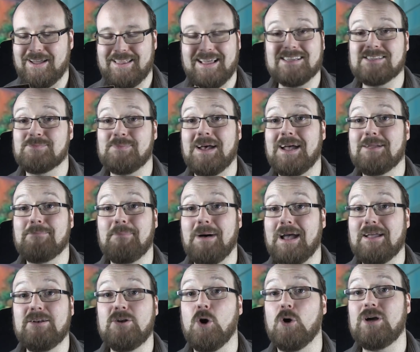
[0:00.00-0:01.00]
That's
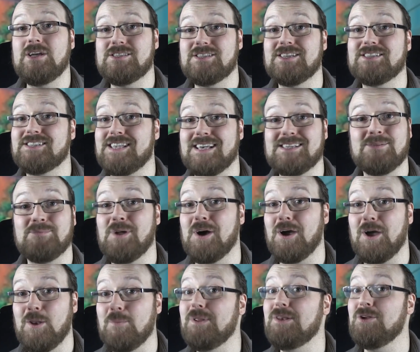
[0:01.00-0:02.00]
my noise that says I'm not
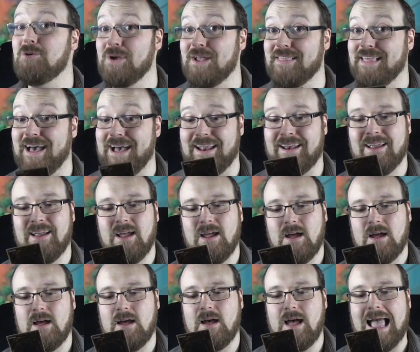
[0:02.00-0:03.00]
gonna be doing that.
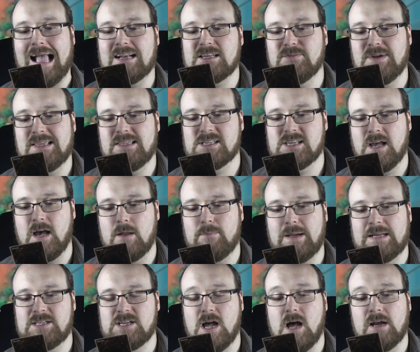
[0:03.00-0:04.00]
Activate this card
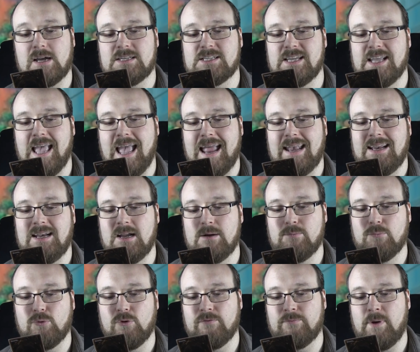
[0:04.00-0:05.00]
by targeting any
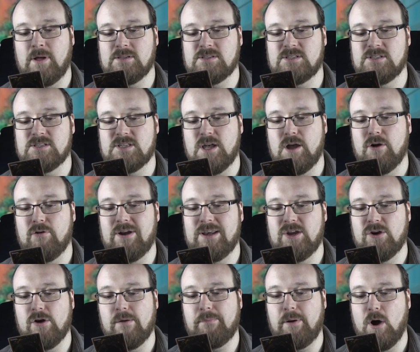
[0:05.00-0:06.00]
number of monsters that are in
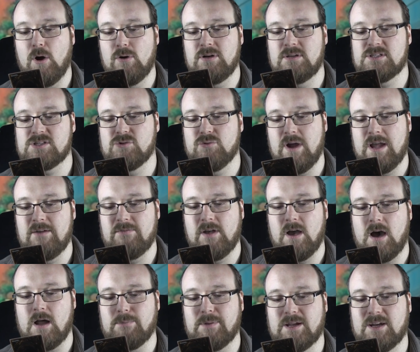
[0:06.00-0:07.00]
your opponent's
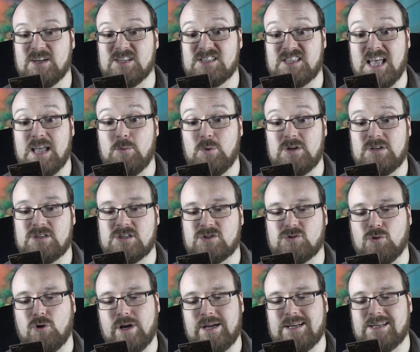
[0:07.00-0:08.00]
graveyard because they were
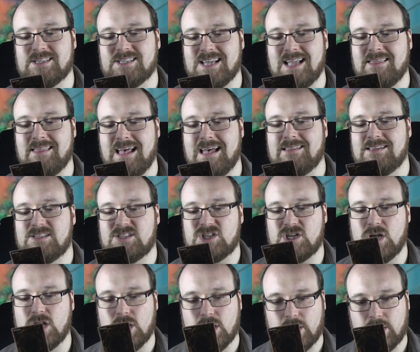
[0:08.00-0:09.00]
destroyed and sent there this
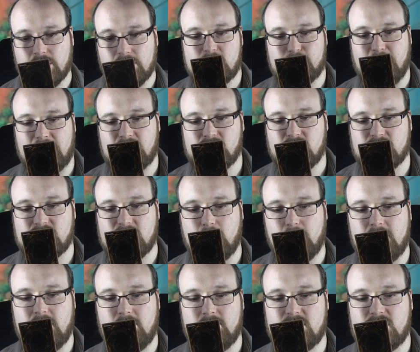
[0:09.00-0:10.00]
turn. Special
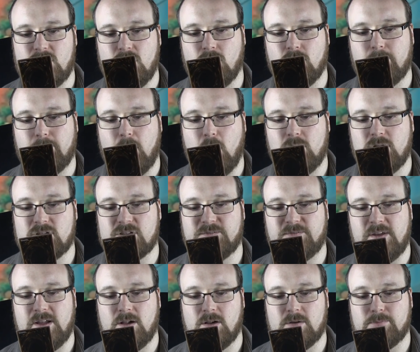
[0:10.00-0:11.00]
summon them to your opponent's
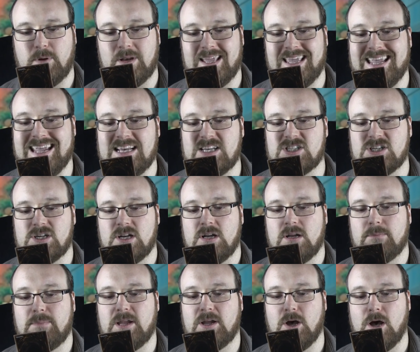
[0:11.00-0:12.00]
field, but each
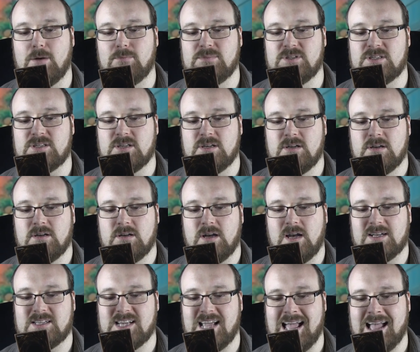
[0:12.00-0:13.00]
becomes
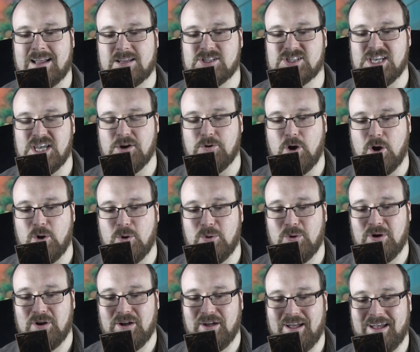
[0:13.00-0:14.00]
attack 0
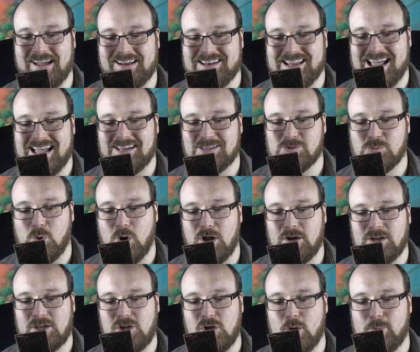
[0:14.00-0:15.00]
and has
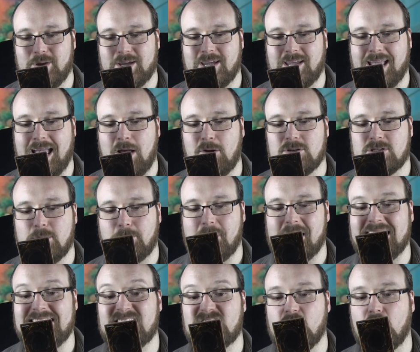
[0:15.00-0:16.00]
one cubic counter
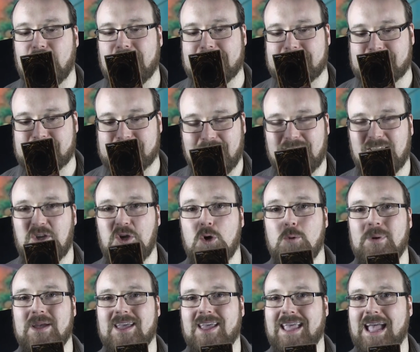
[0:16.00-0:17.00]
placed on it. A
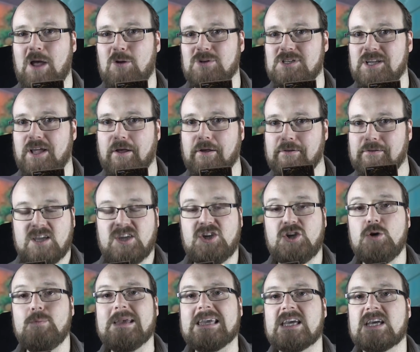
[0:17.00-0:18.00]
cubic counter. A
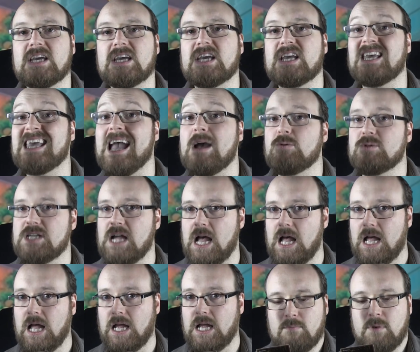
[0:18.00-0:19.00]
cubic
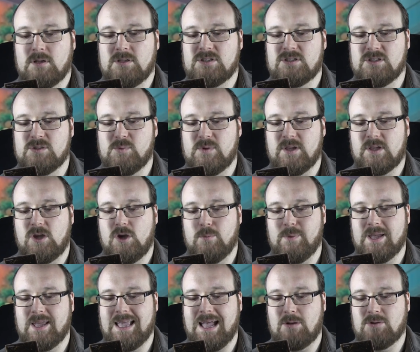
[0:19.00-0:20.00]
counter. Monsters with a
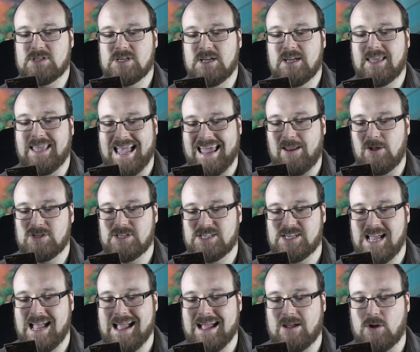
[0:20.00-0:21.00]
cubic counter cannot
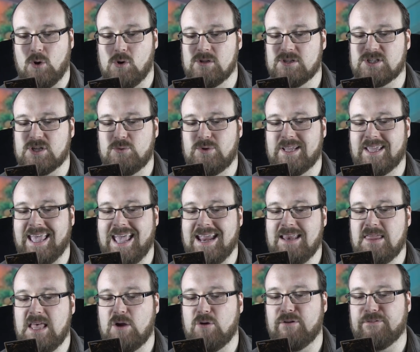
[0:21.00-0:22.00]
attack. Also
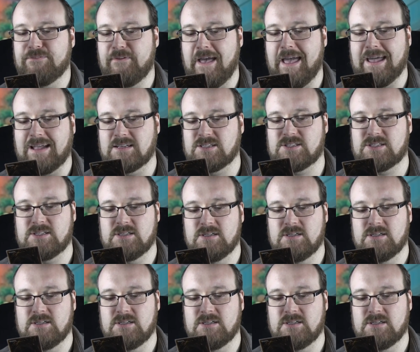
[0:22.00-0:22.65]
negate their effects.